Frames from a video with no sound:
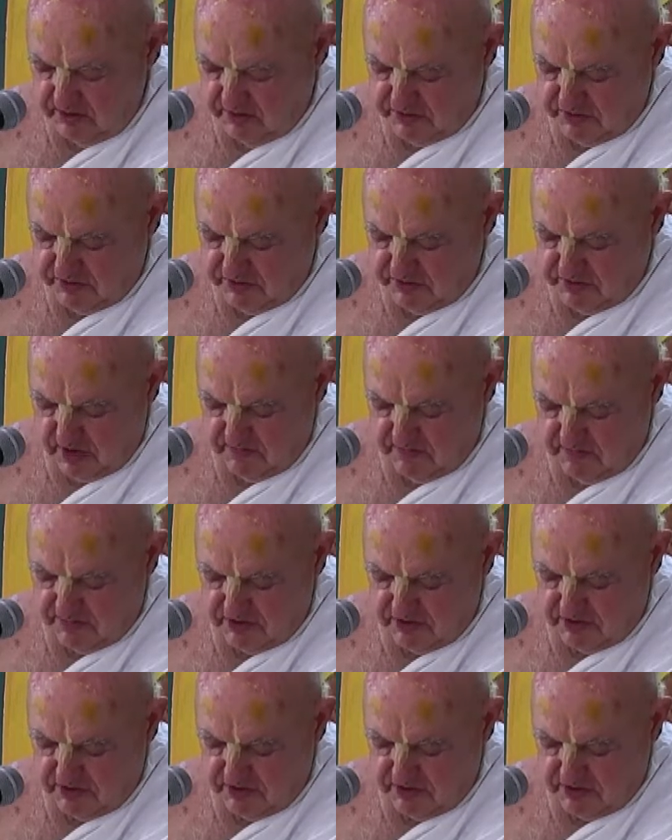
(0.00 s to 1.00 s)

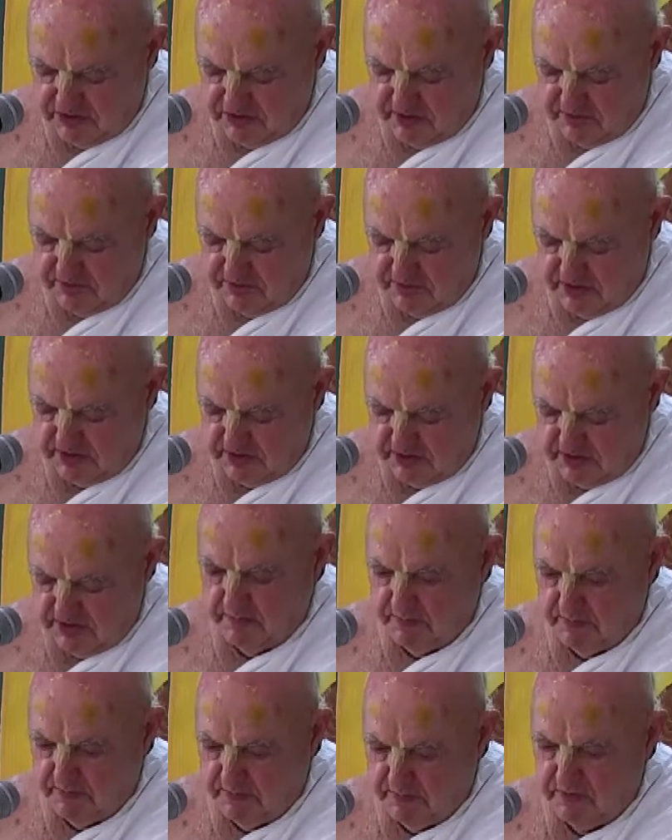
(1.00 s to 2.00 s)
Taptiham Panarjanma
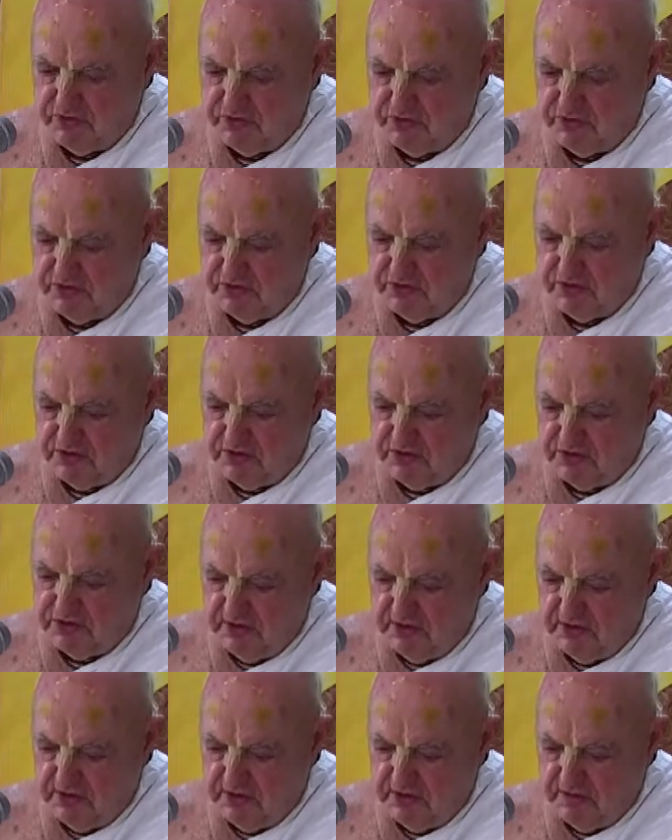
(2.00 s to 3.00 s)
Natimama Tasu
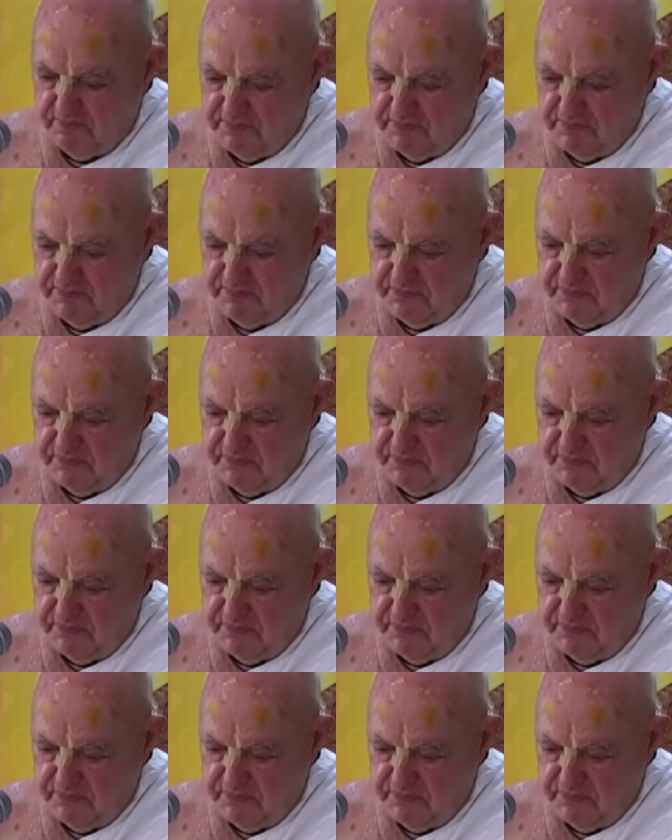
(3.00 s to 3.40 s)
Arjuna.